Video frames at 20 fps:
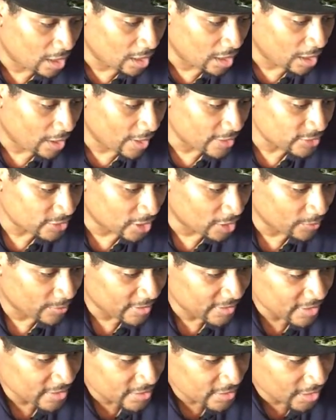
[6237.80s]
All right, y'all. We
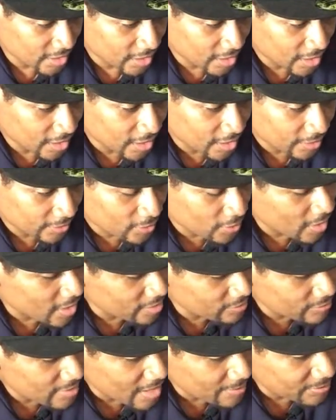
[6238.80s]
need to uh, go ahead
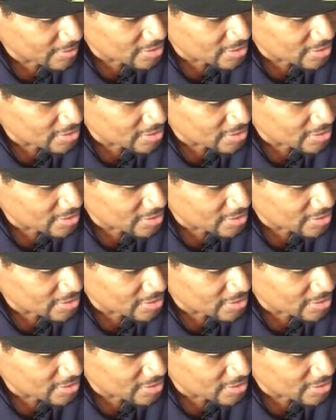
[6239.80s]
and wrap